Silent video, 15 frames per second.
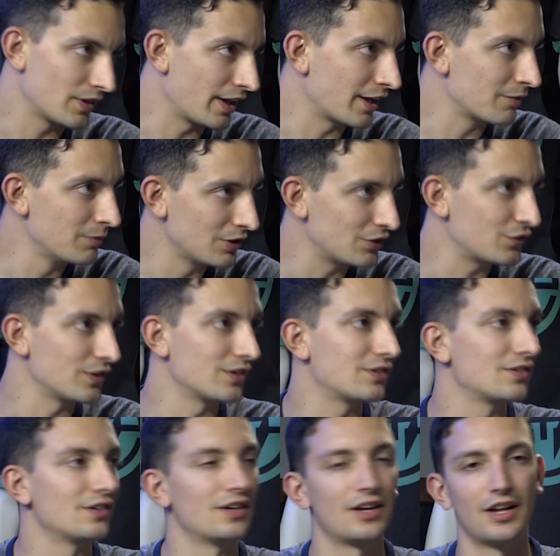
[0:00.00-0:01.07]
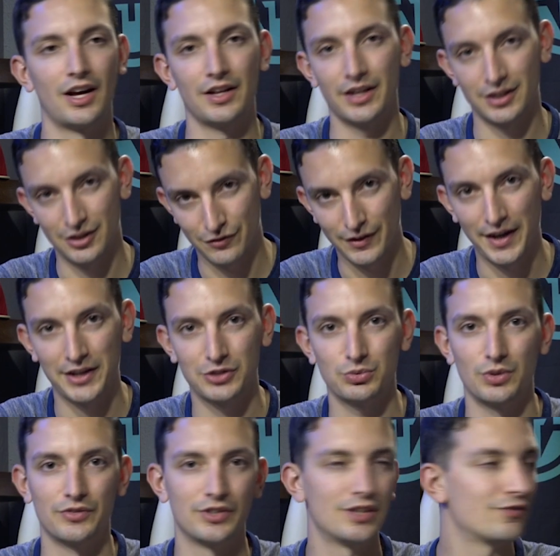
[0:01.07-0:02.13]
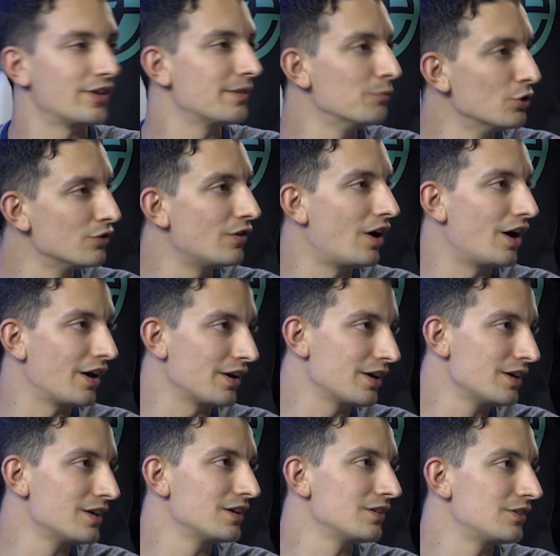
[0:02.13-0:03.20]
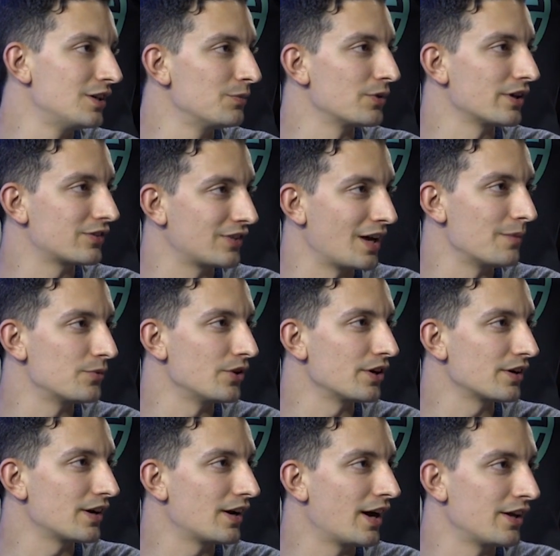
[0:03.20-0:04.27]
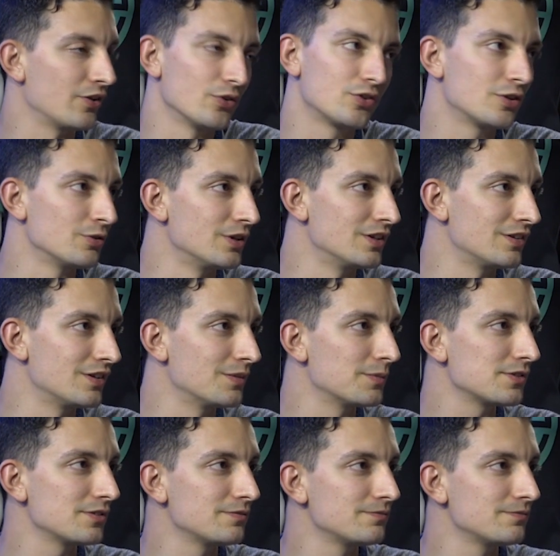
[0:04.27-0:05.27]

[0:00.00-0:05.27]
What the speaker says: Misfits, like the Flash Wolves, and if they move on, teams like Samsung and those Korean teams?